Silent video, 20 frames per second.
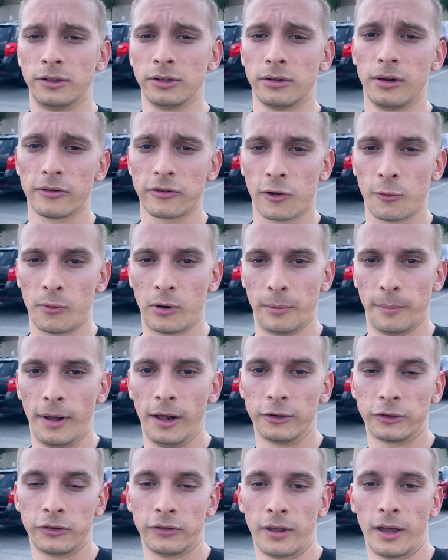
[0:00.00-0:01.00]
I did also want to
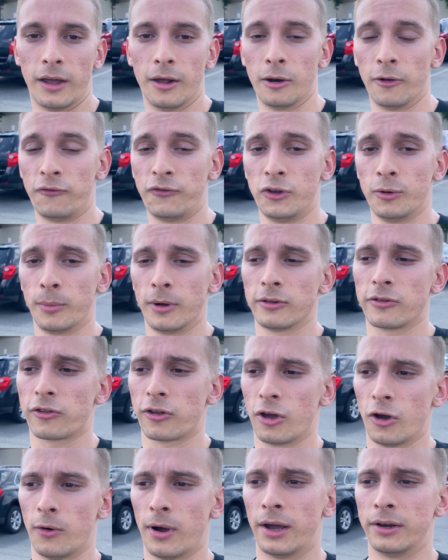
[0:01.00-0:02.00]
mention that a few months
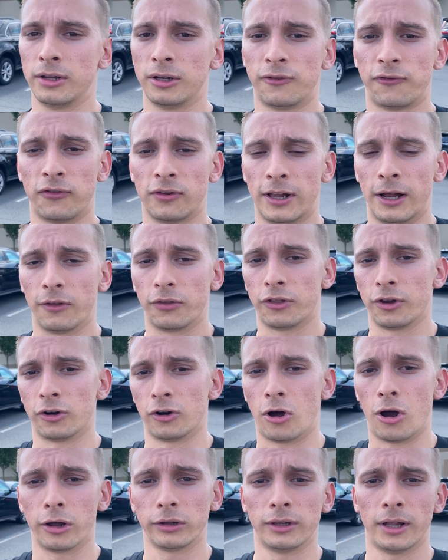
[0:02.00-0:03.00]
ago, I did fill out
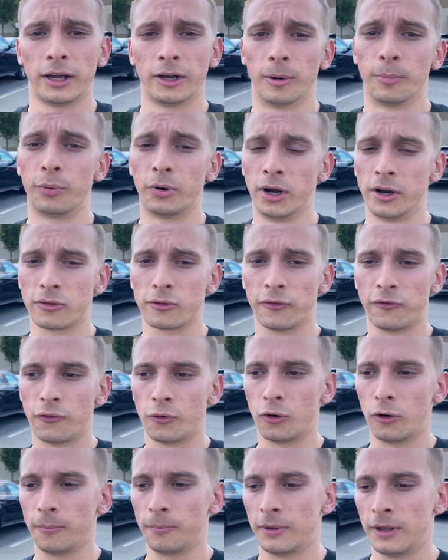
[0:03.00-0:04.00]
their online appraisal
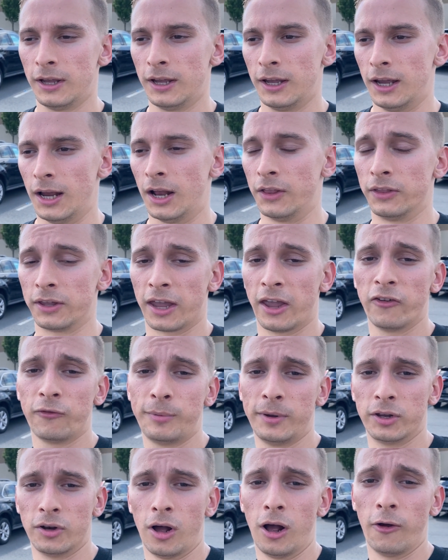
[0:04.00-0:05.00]
form. And they
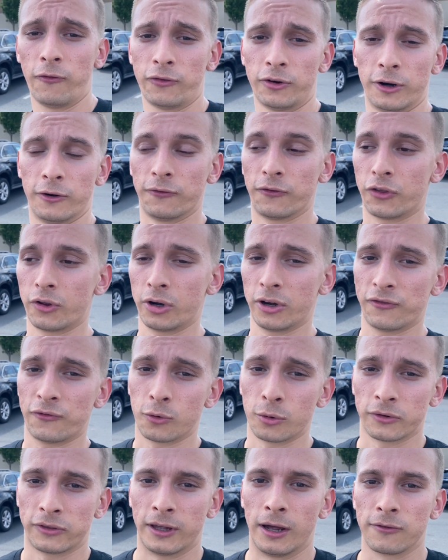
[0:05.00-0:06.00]
gave me an offer of
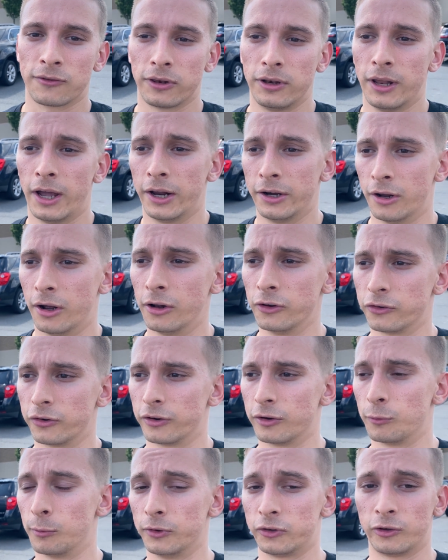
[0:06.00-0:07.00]

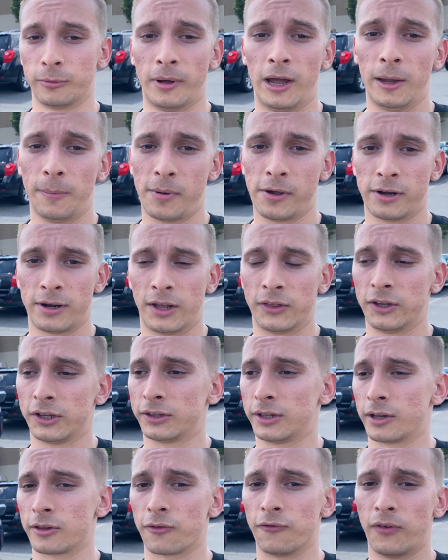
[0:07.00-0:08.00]
$34,900, which in my opinion, I
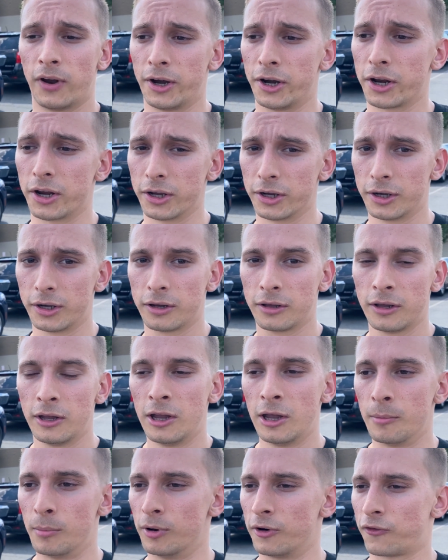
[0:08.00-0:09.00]
think that's very good.
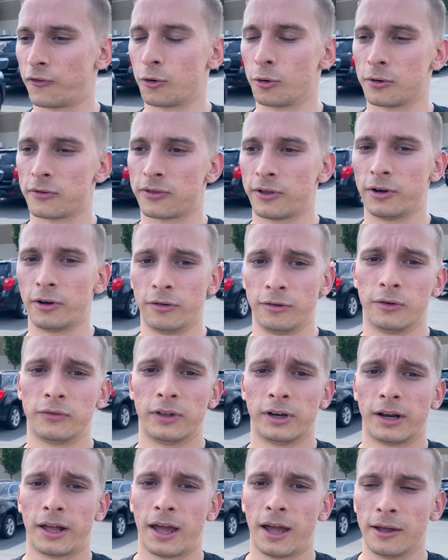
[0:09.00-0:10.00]
But of course, they don't know
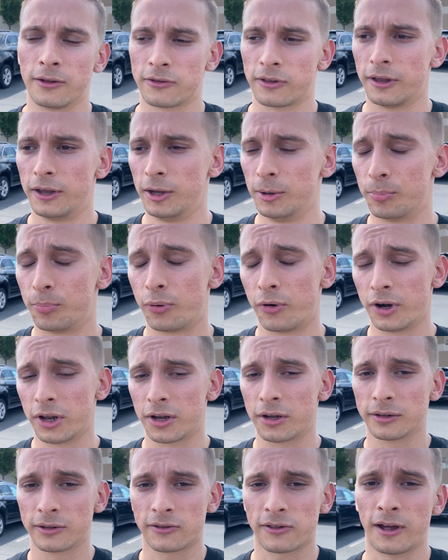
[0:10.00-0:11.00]
that it has a
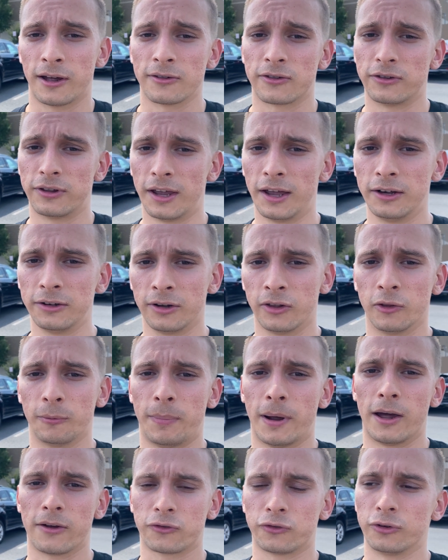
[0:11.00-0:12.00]
pretty good sized dent on the
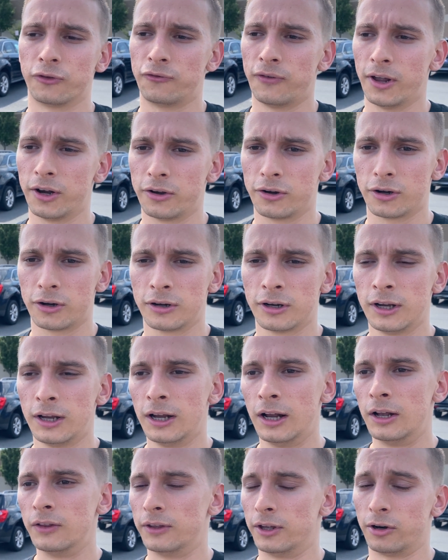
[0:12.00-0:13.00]
passenger fender.
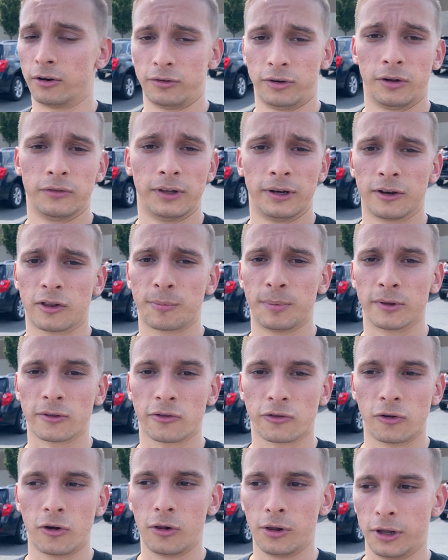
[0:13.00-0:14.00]
They don't know that it's been
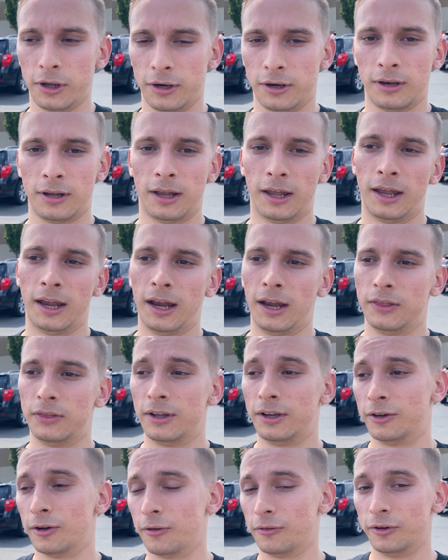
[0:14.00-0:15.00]
stolen
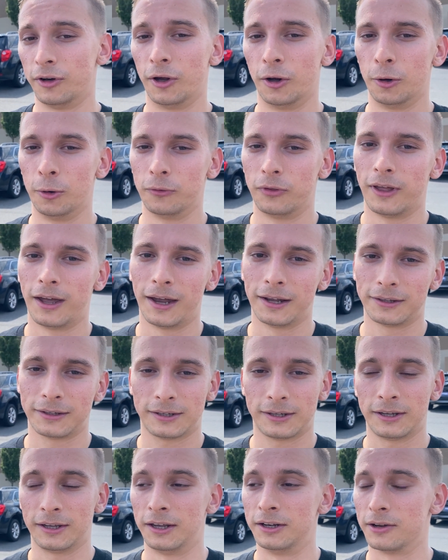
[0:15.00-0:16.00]
and they don't know that
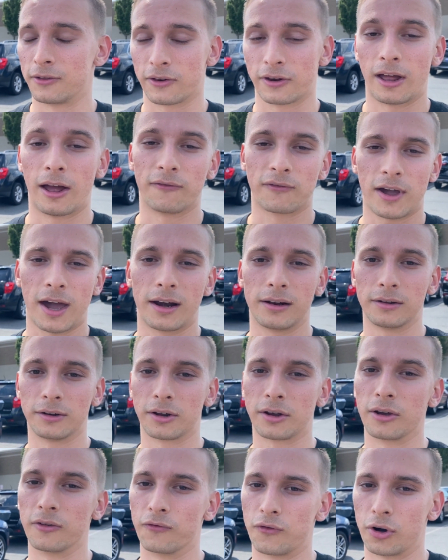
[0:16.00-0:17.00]
it doesn't have
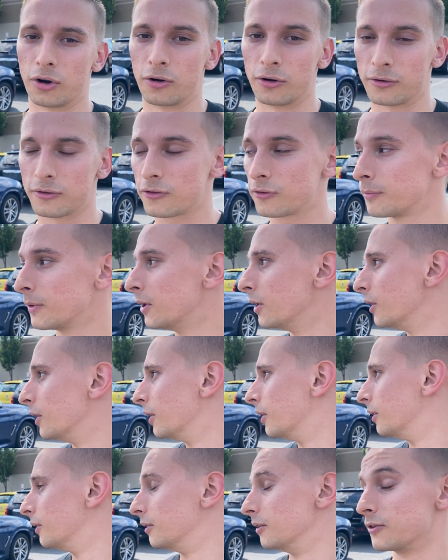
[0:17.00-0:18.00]
catalytic converters.
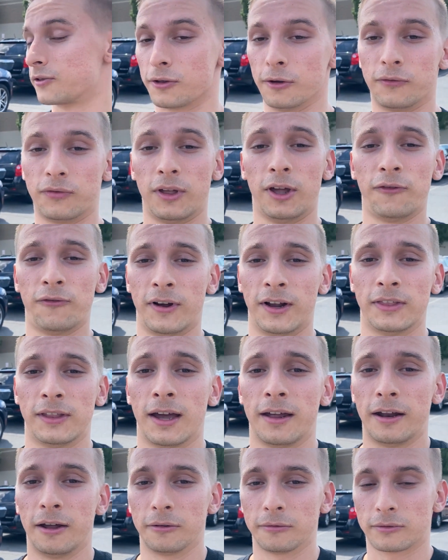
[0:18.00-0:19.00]
So if they find
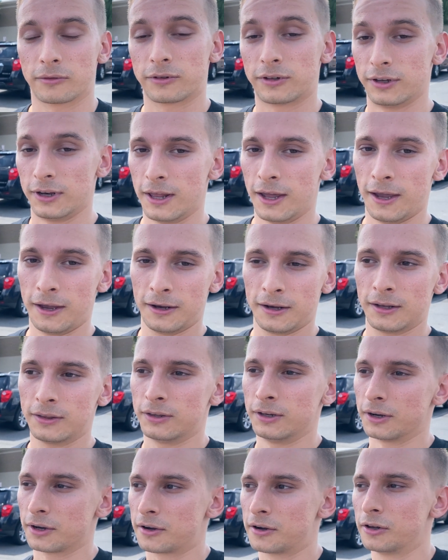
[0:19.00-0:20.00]
that out today,
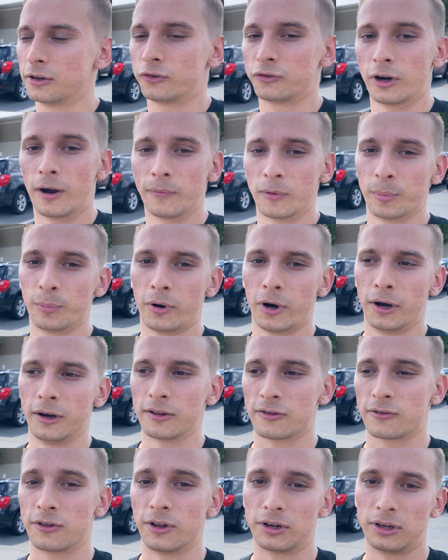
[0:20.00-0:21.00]
then it could drop the
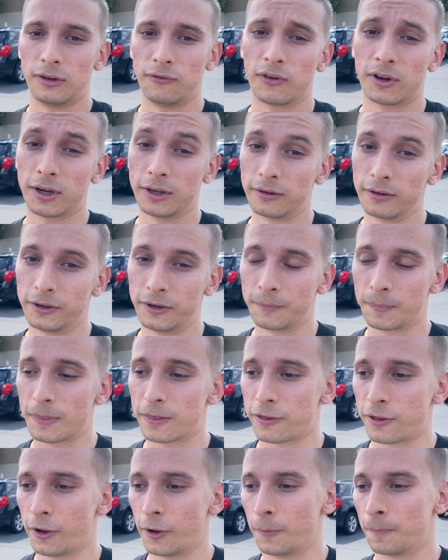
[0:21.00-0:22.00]
price significantly.
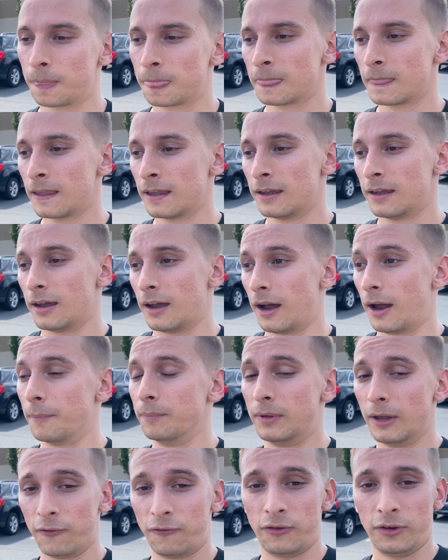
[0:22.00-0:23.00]
So
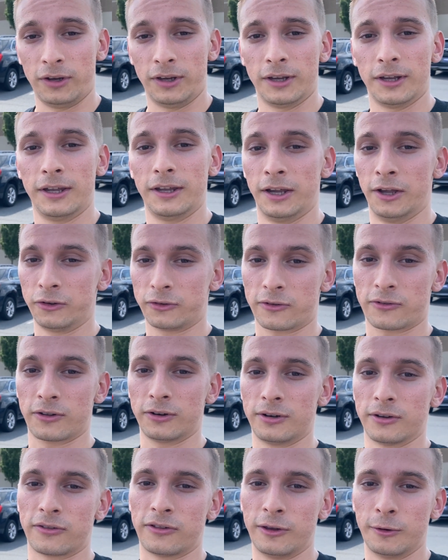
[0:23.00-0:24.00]
definitely
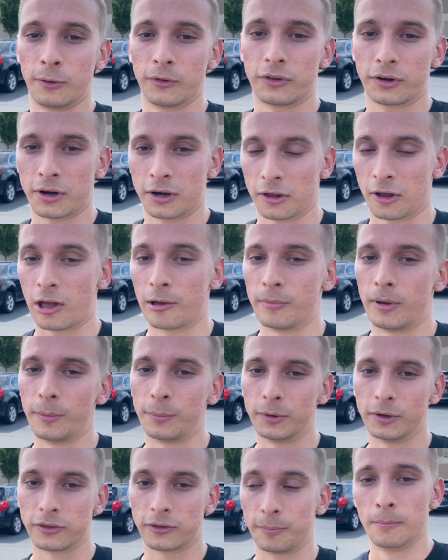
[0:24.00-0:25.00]
interested to see what they're going to come
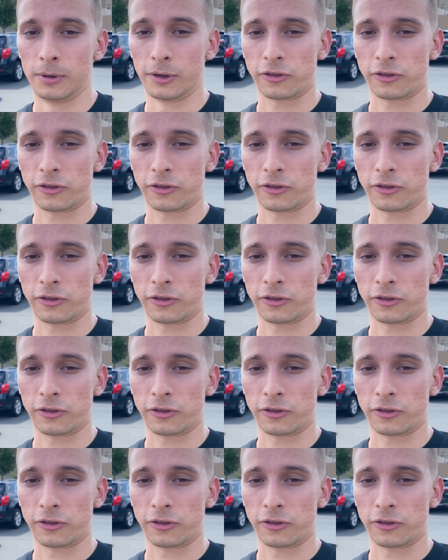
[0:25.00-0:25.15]
up with.